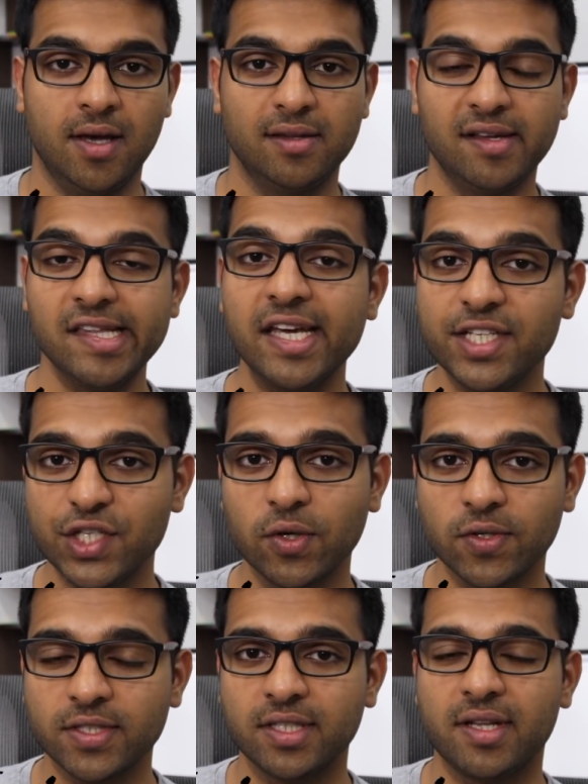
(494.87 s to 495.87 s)
This
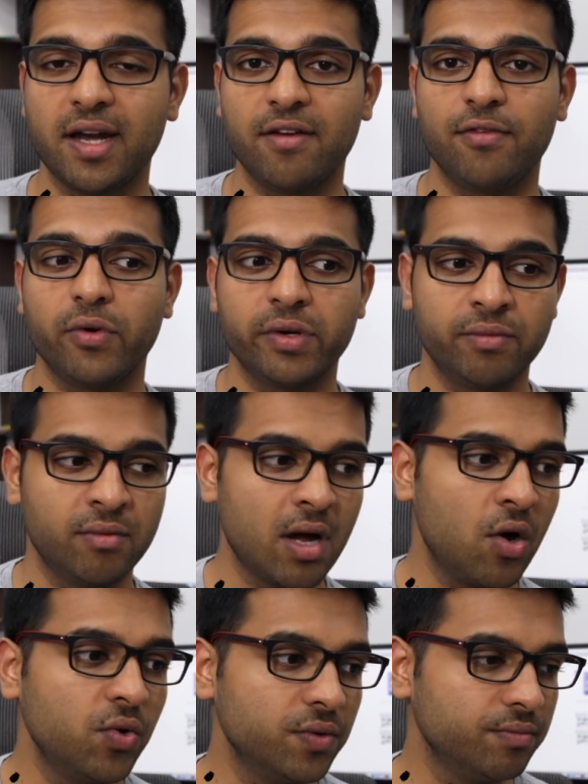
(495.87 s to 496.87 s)
ensures that if you're
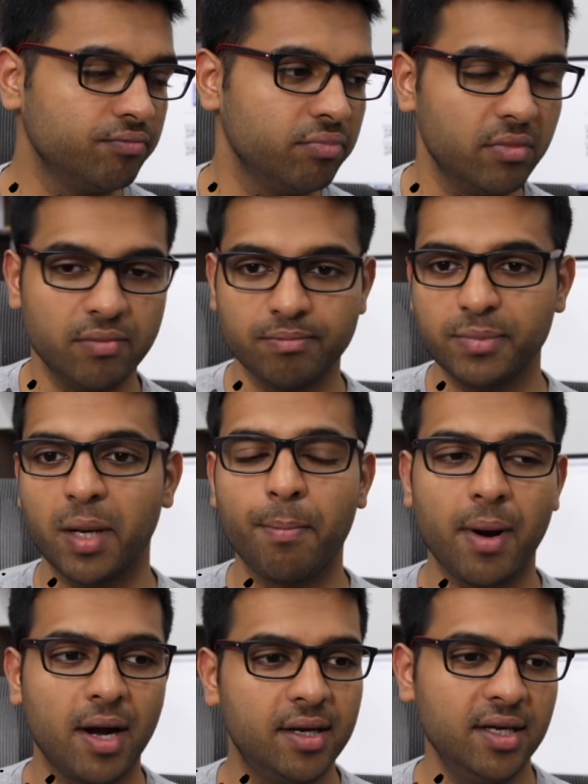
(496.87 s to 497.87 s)
out in a
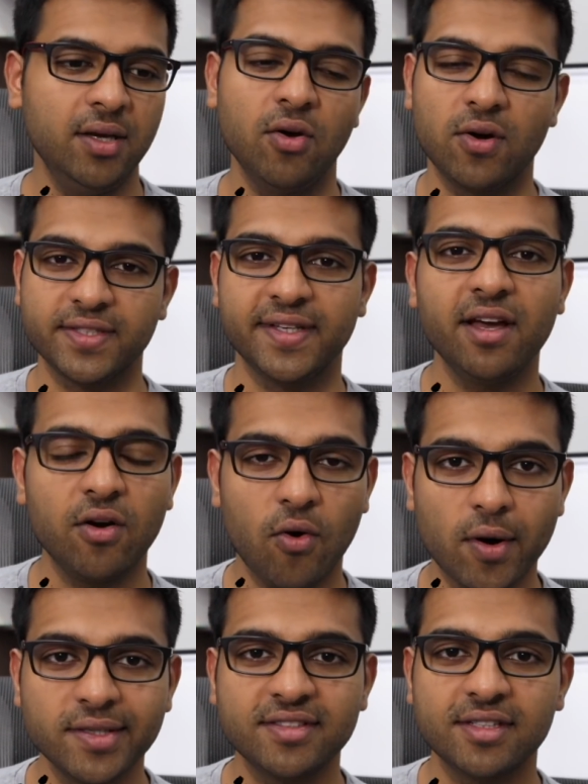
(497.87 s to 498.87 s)
party or say a
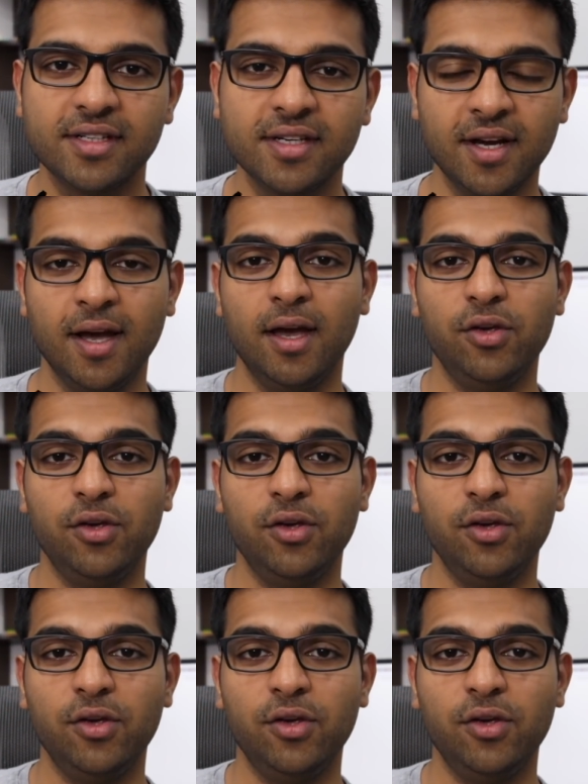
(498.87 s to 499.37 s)
concert,